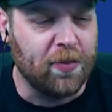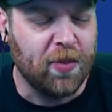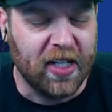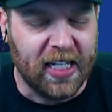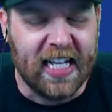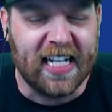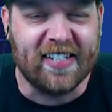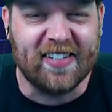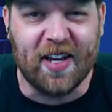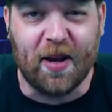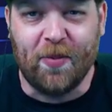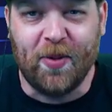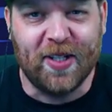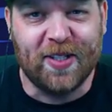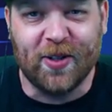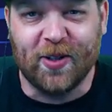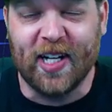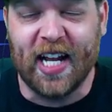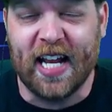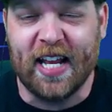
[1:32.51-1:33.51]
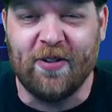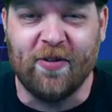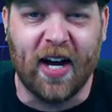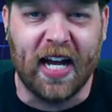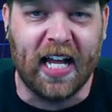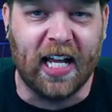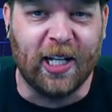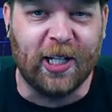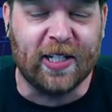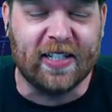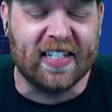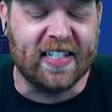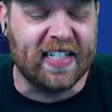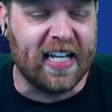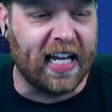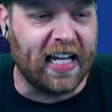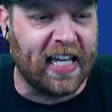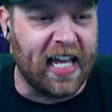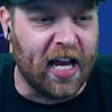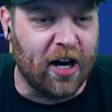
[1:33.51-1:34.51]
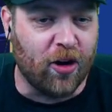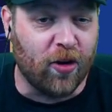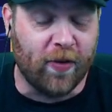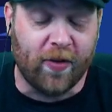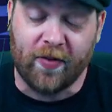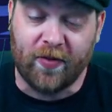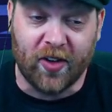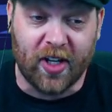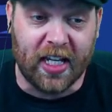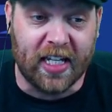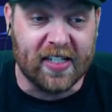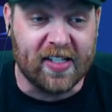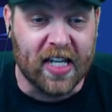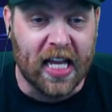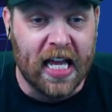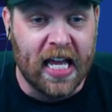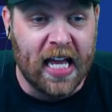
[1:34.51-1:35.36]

but let's jump into it anyway. A lot to take care of if it is.